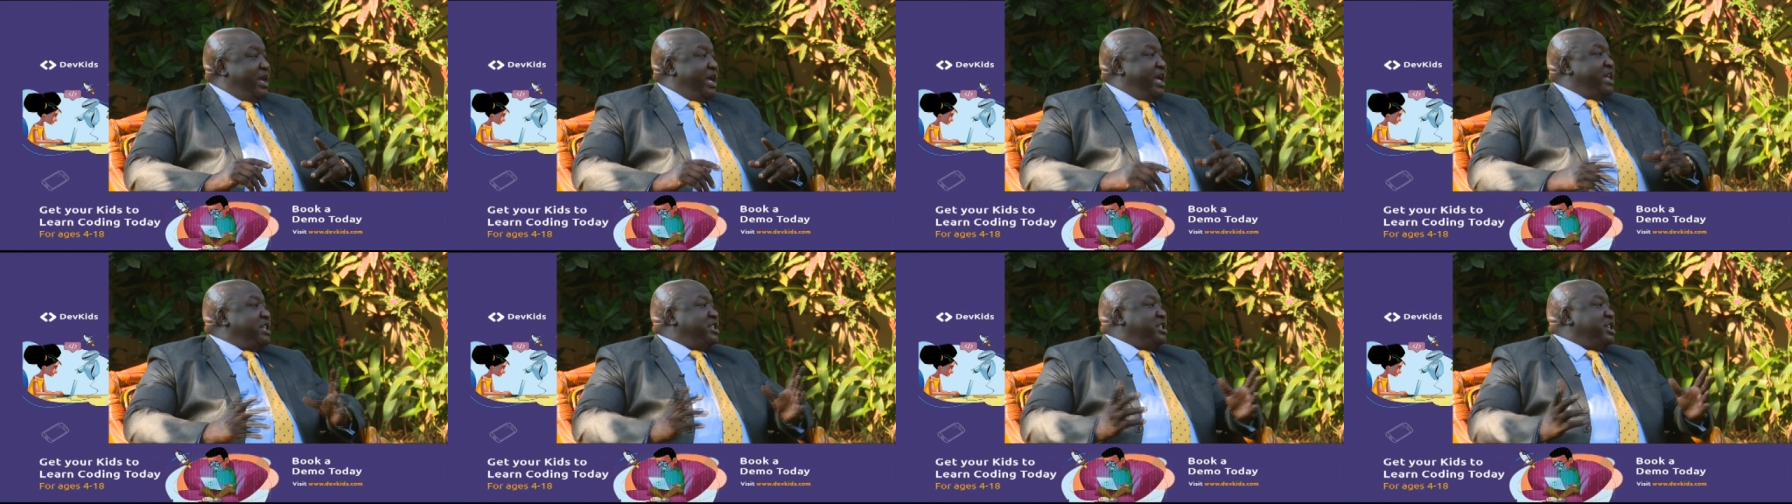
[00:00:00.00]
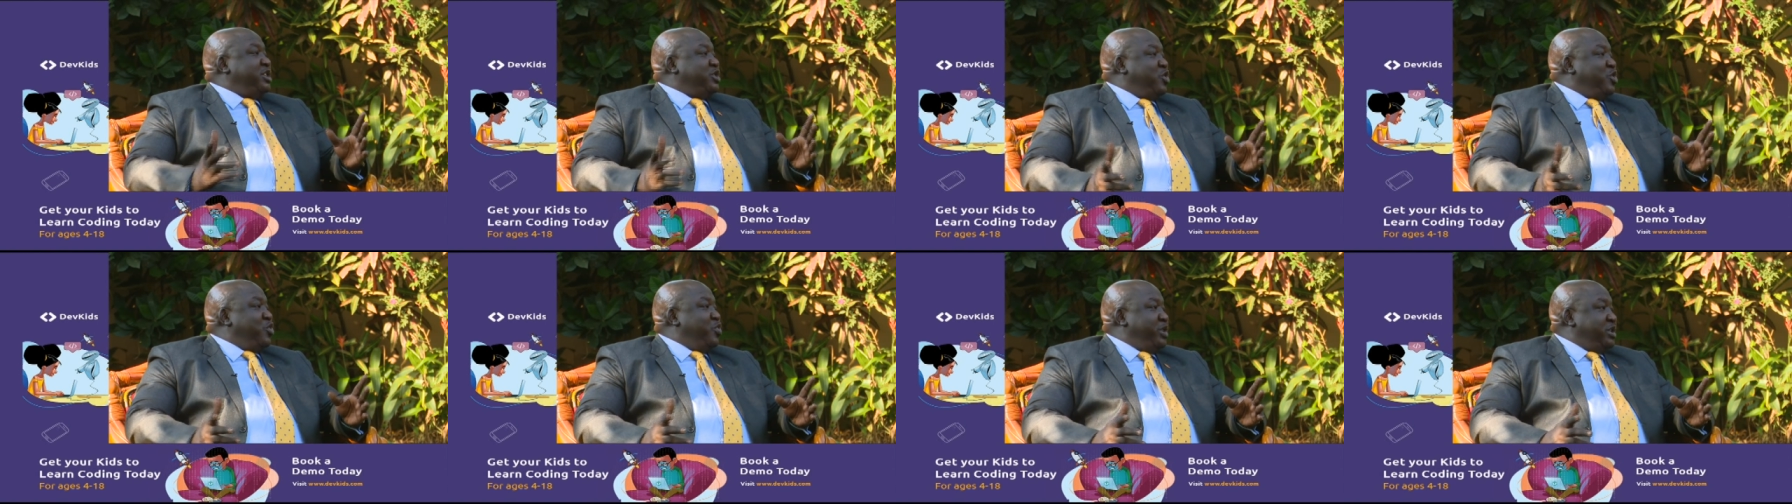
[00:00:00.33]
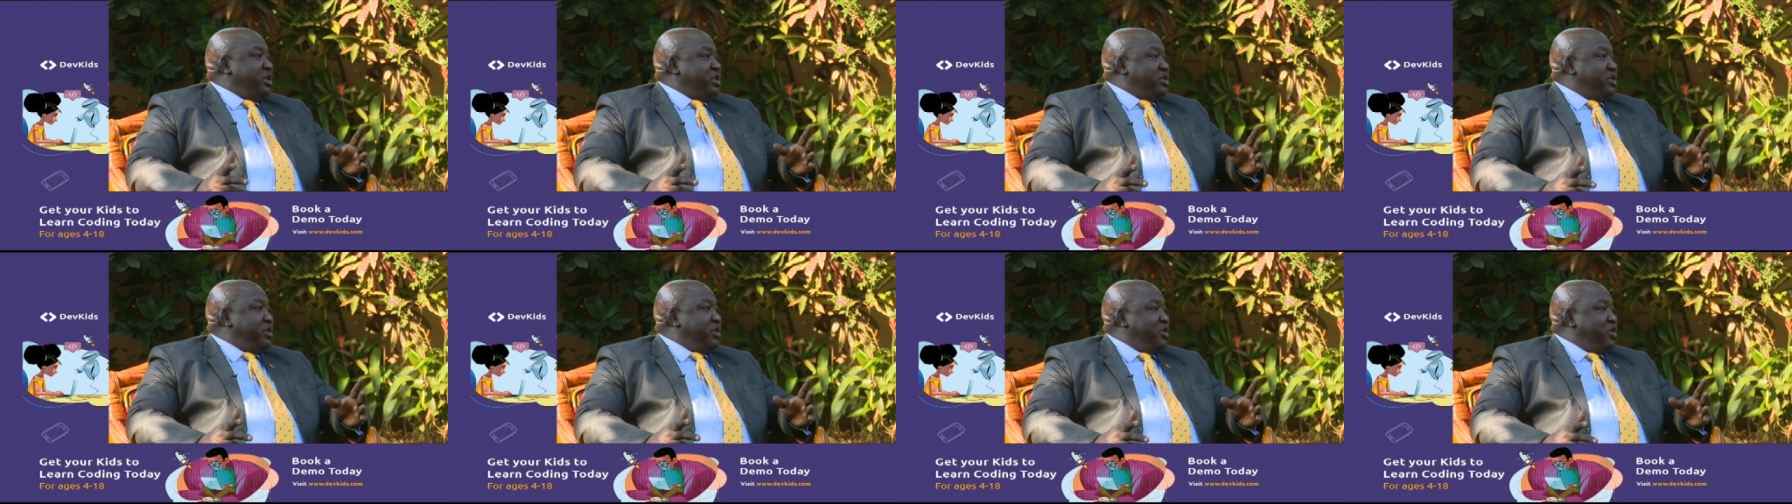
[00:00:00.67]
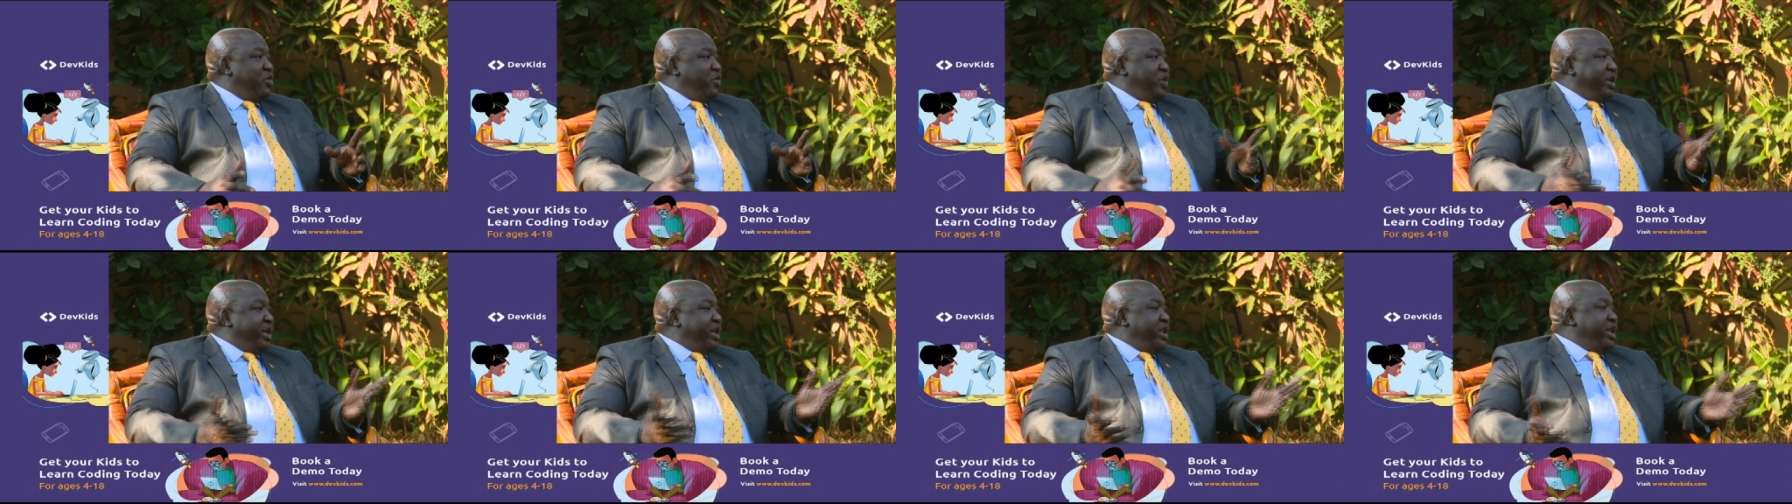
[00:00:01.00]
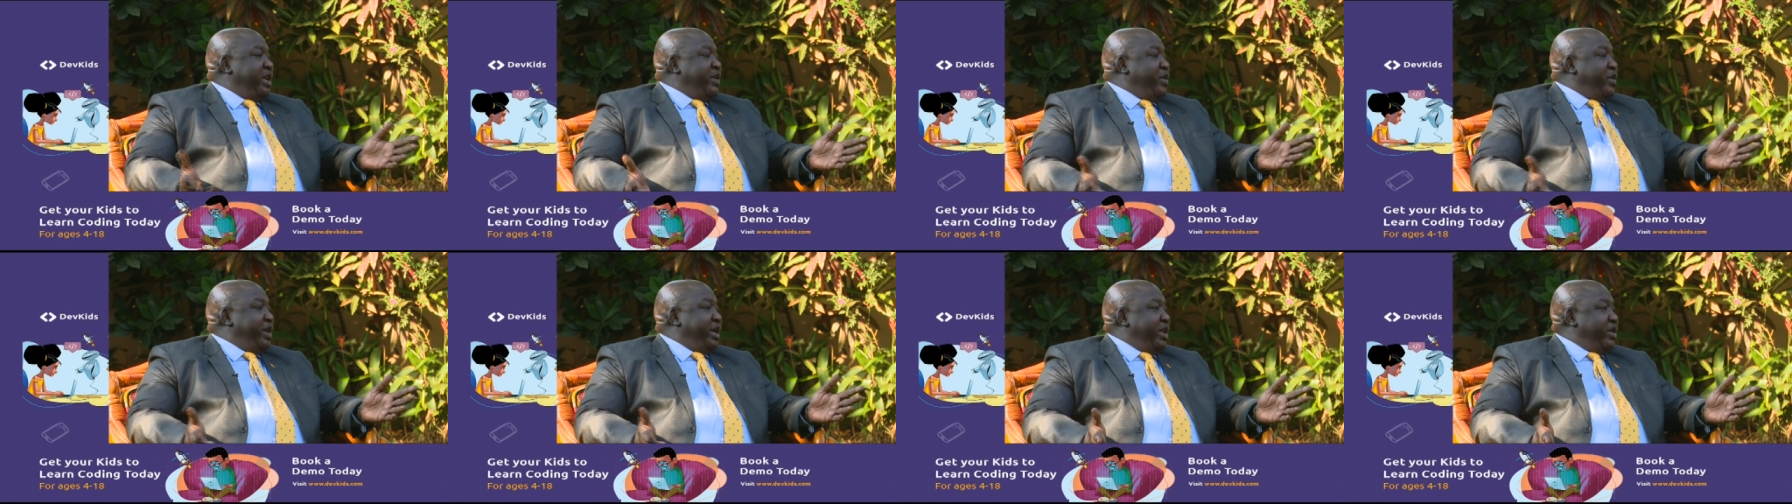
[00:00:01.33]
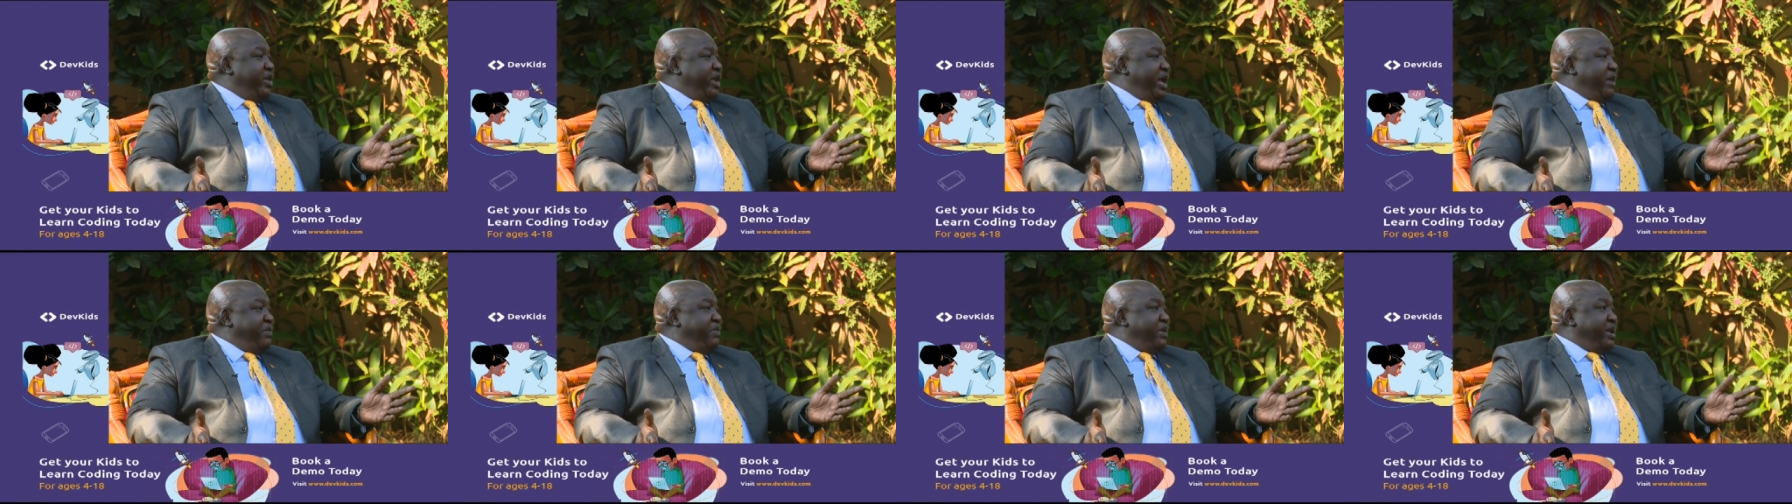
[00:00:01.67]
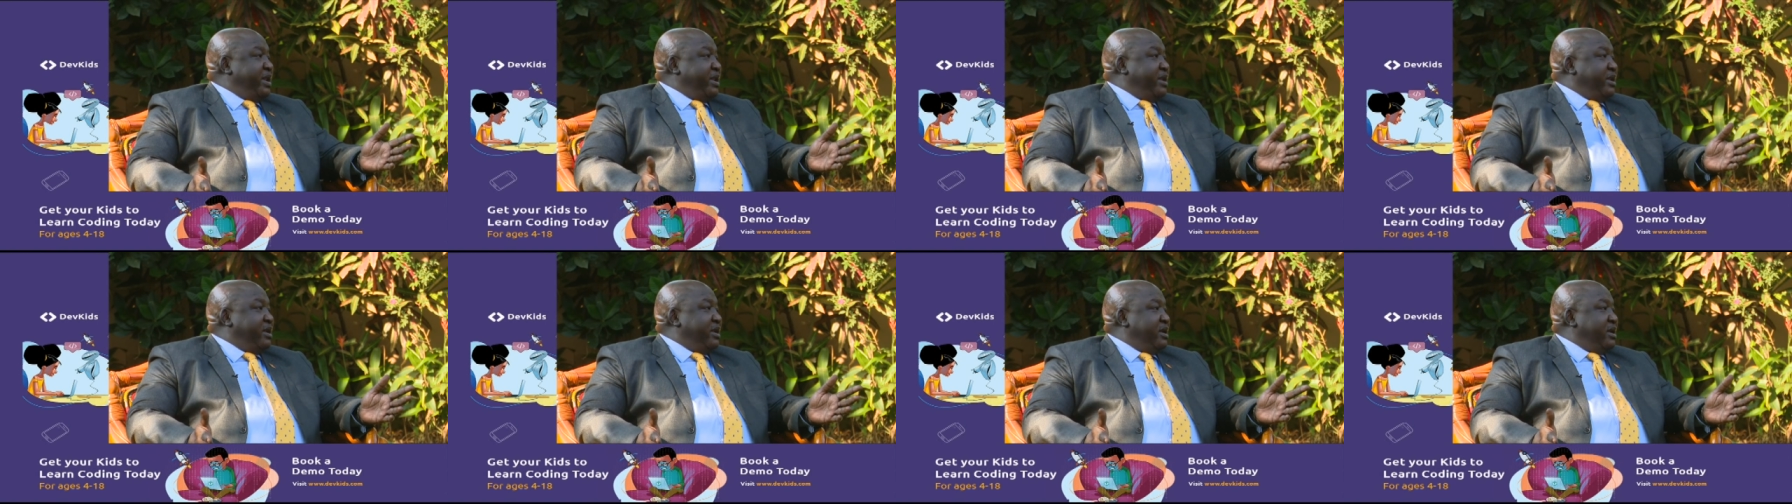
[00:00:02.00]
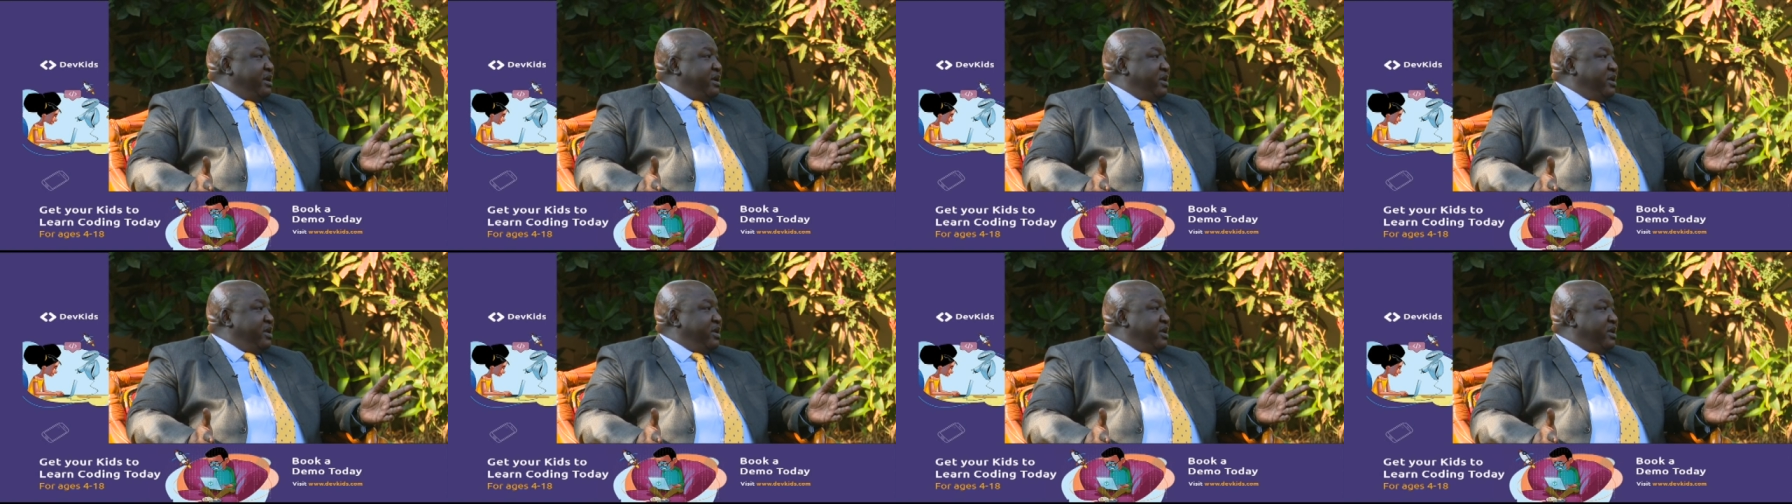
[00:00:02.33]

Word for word: as they so wish. We can we cannot happen.